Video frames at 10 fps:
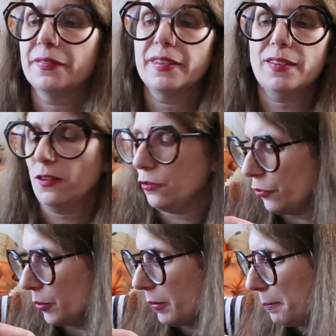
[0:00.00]
This is
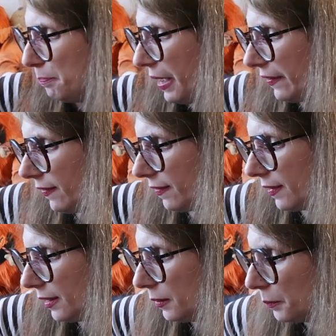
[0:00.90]
for my
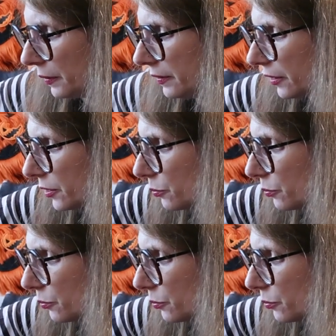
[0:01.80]
bestie, but they're